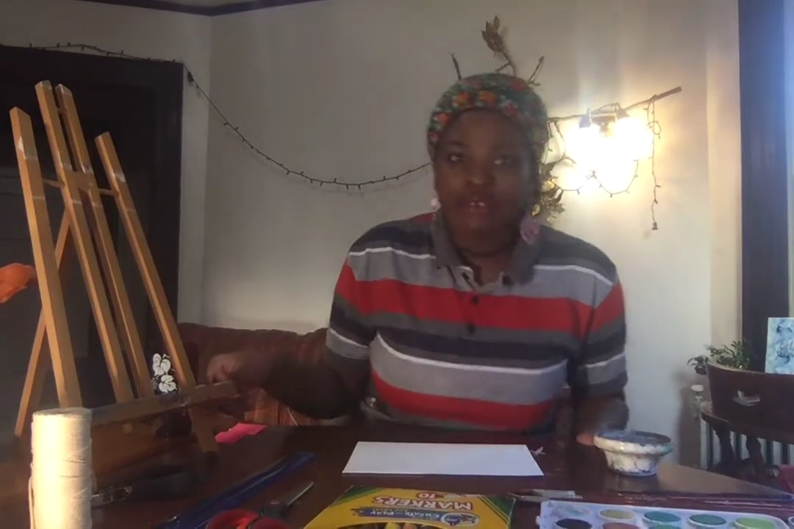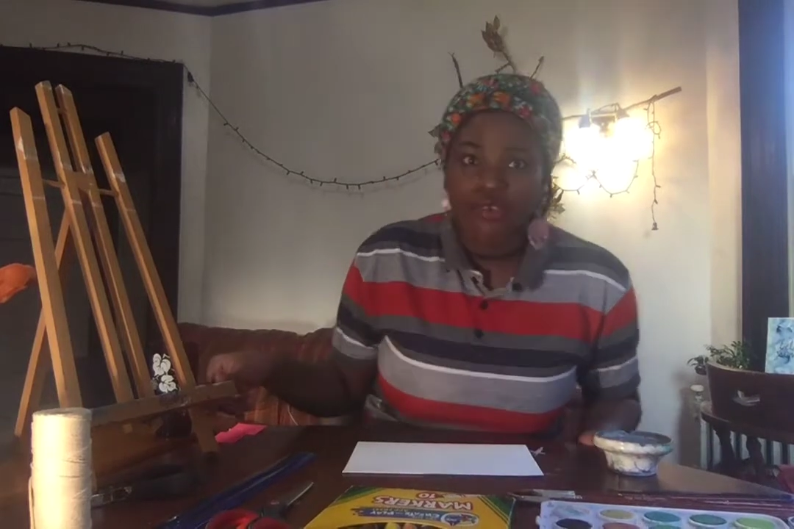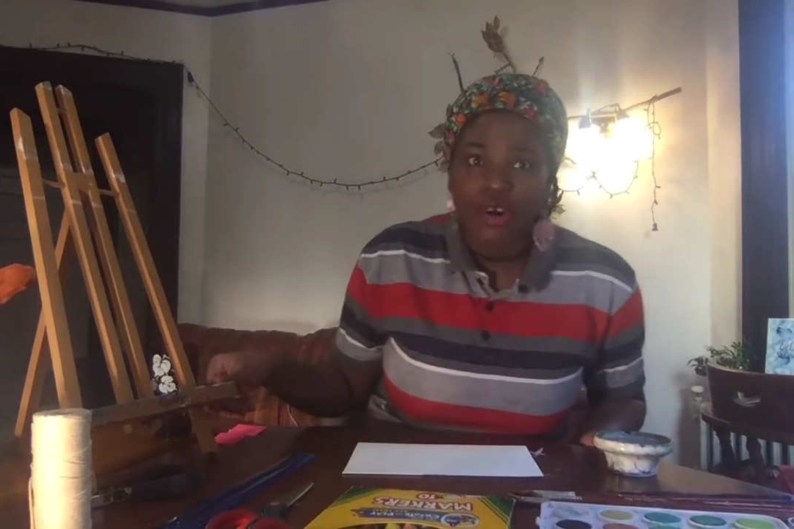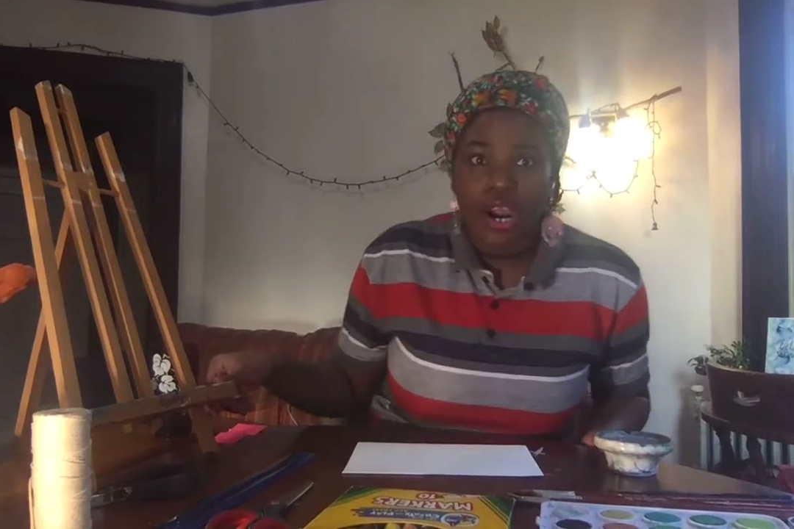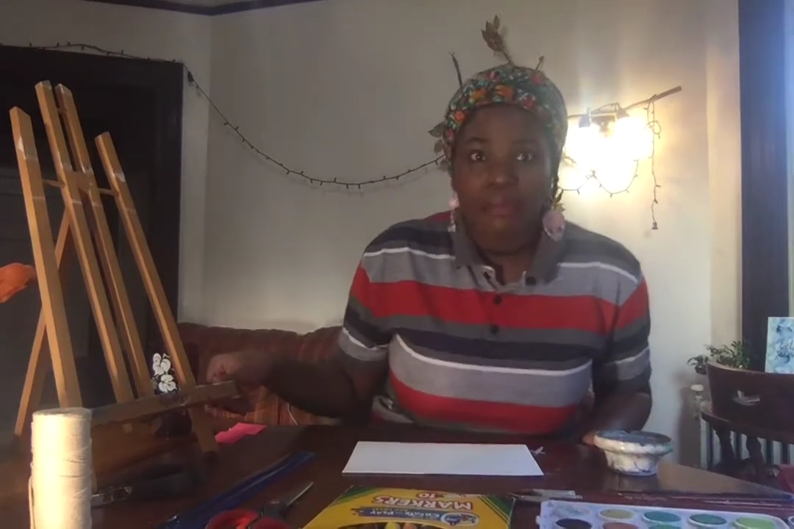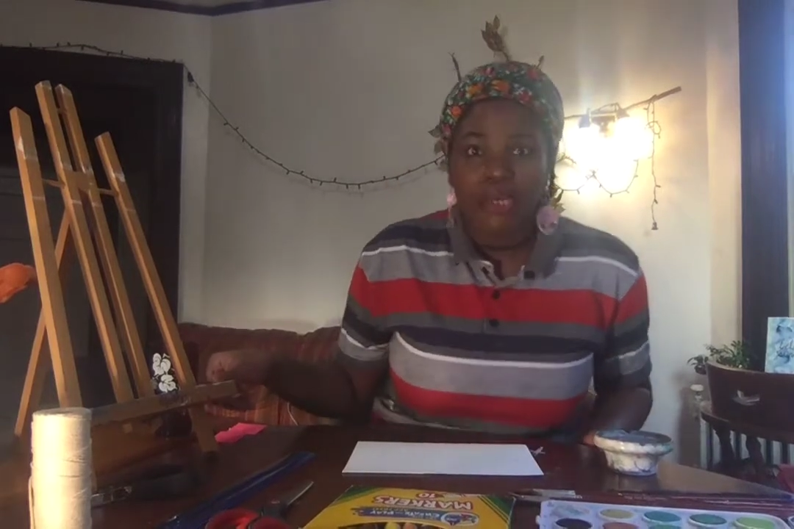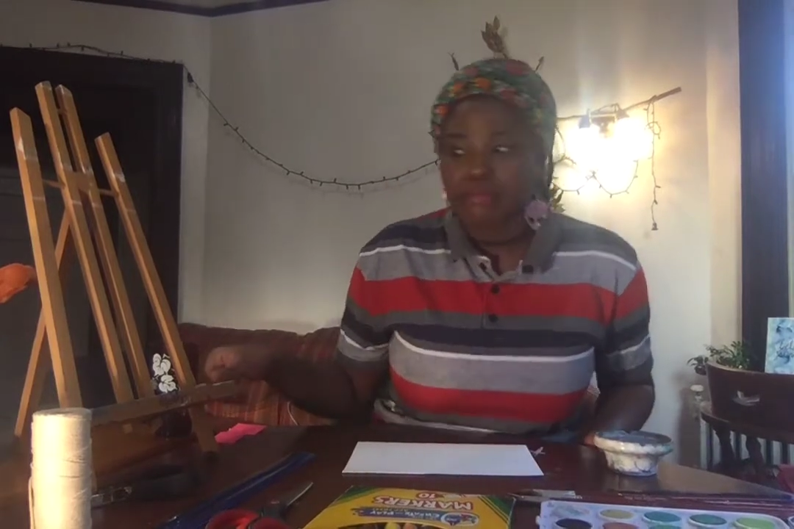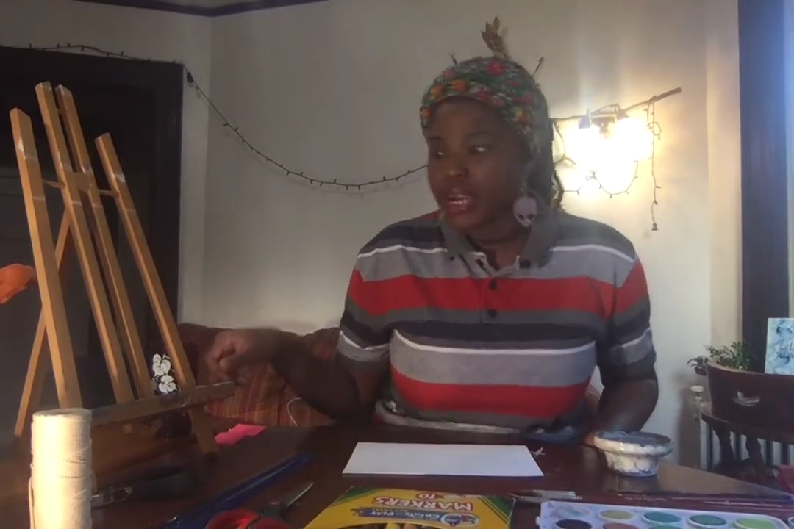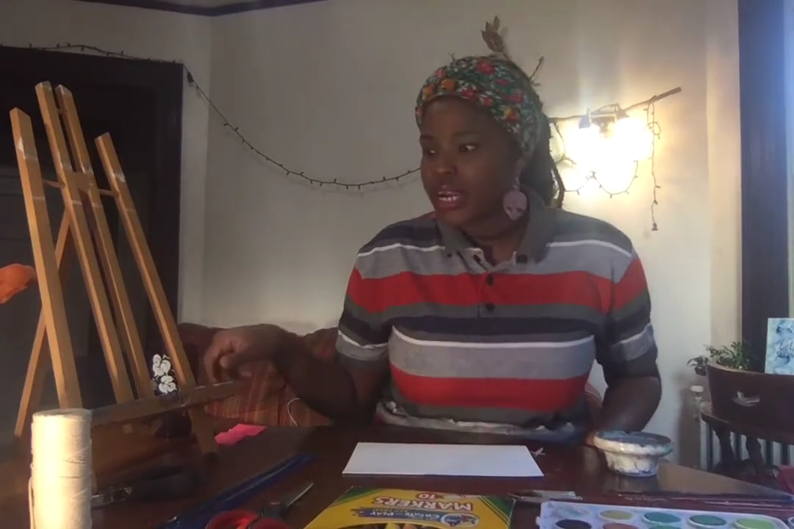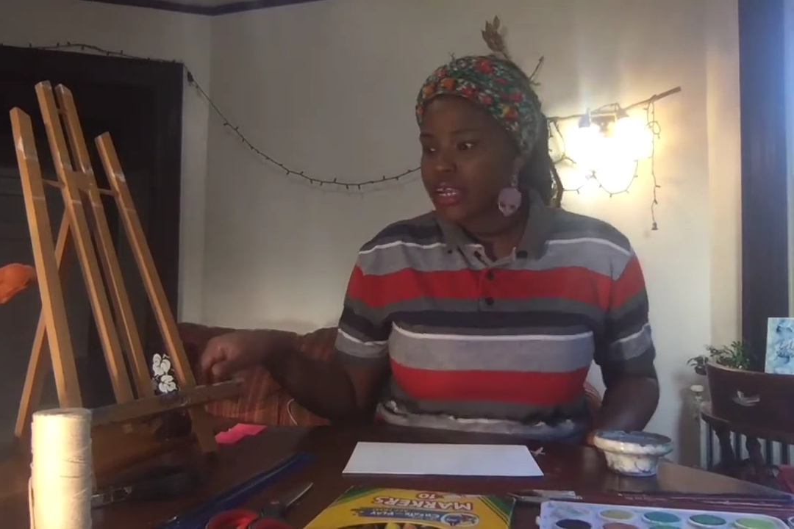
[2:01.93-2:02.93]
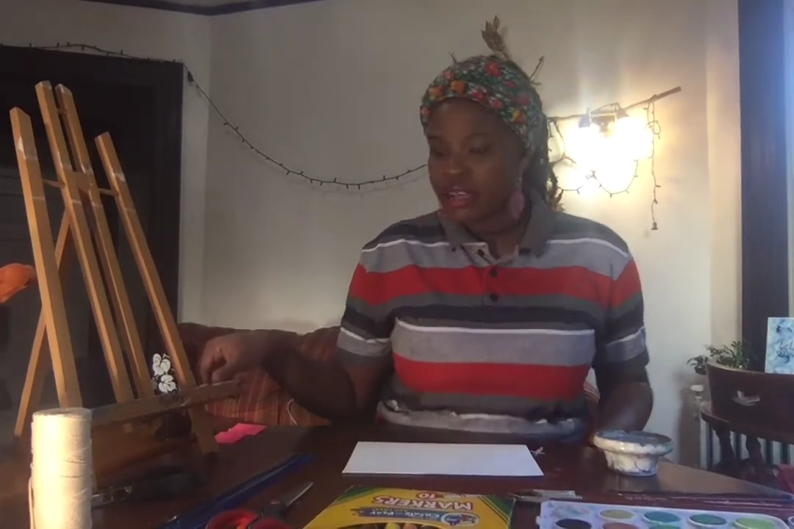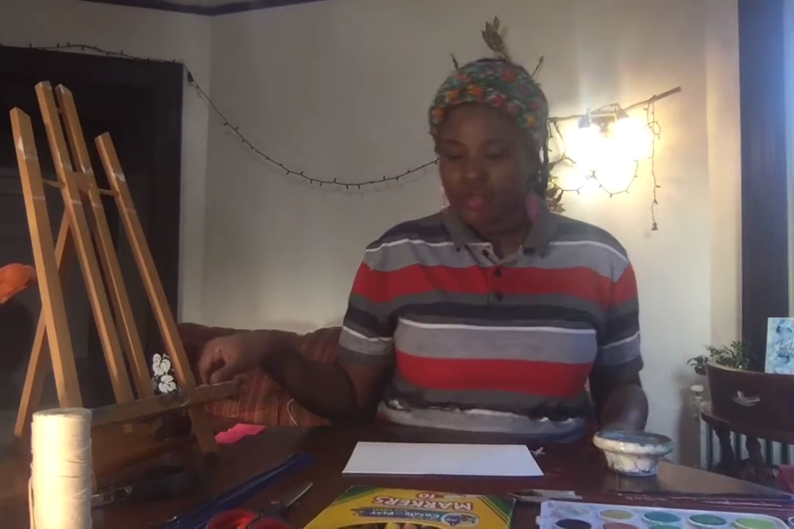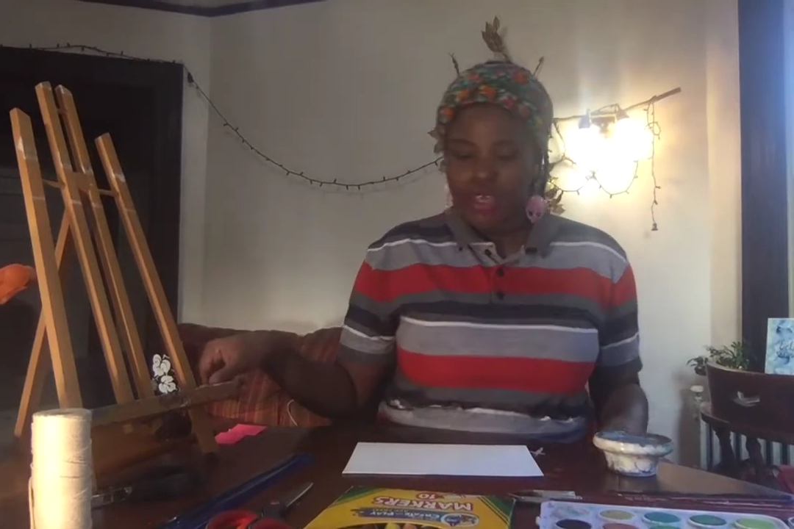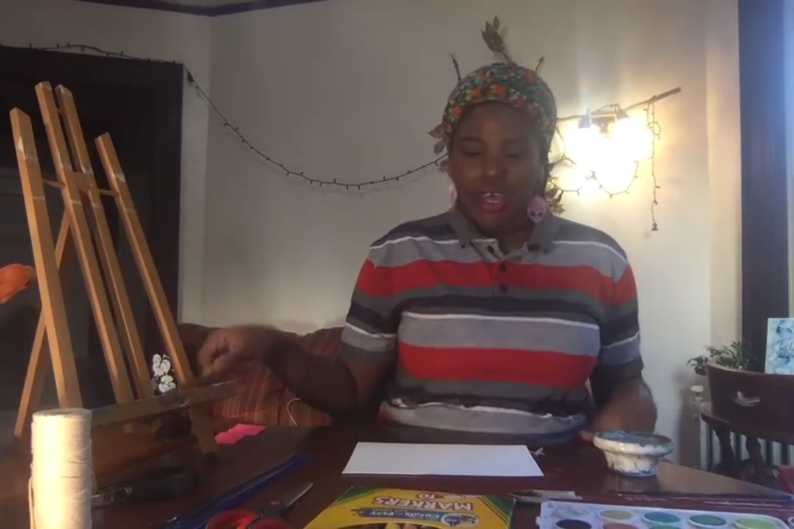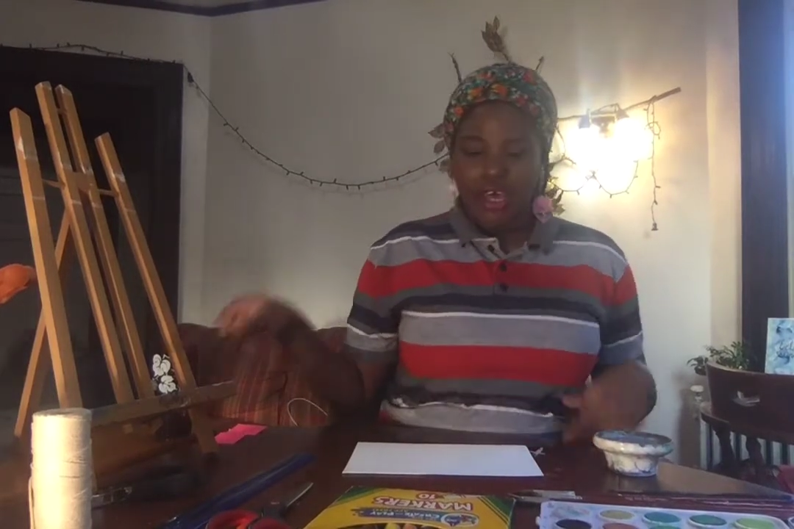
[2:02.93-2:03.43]
for our bookmark,
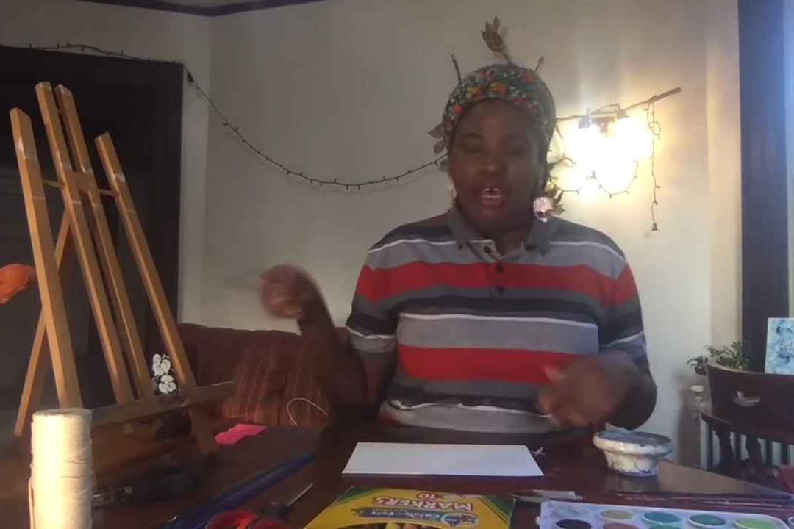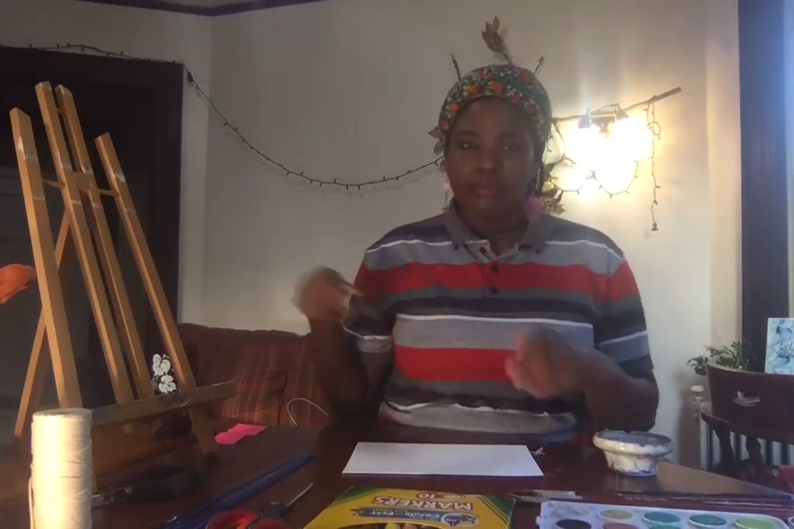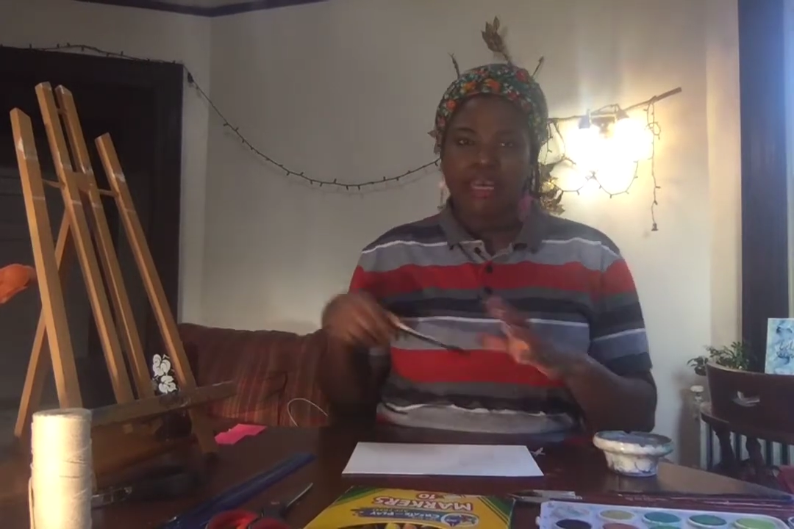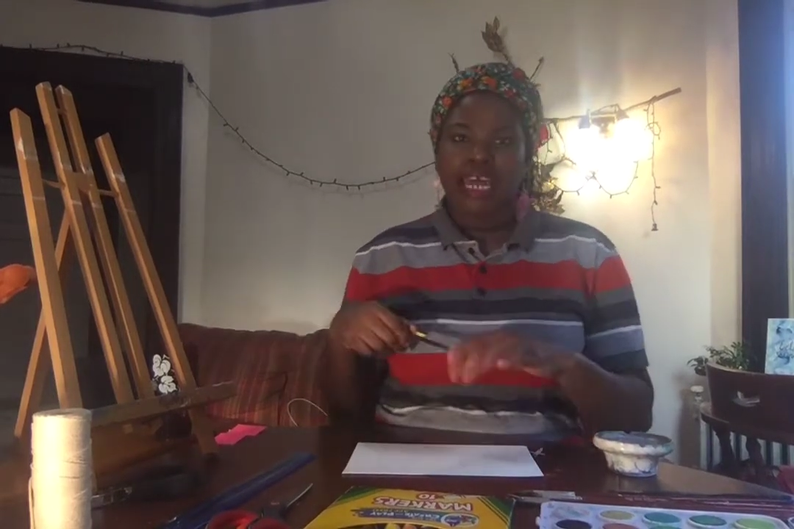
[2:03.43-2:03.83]
and